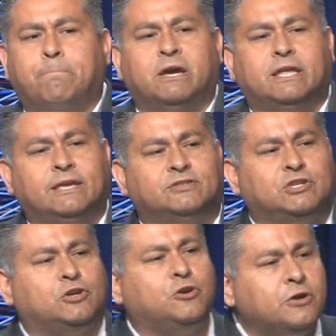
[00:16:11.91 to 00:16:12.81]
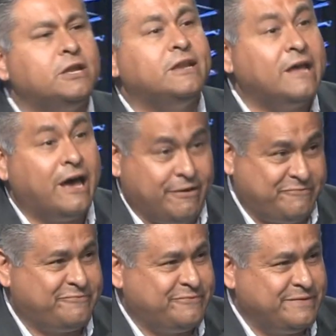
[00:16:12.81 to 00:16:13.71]
but he's good enough
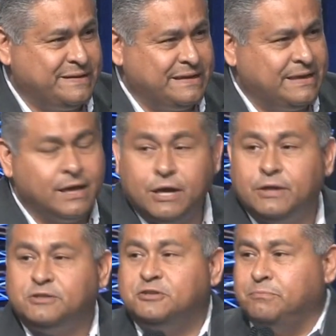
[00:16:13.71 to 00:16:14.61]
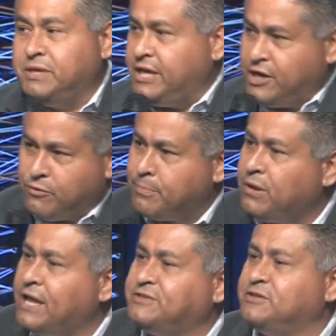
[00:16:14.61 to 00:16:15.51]
to be
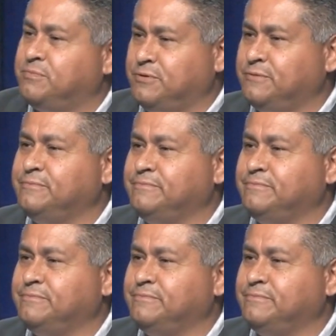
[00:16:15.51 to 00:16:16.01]
irreplaceable.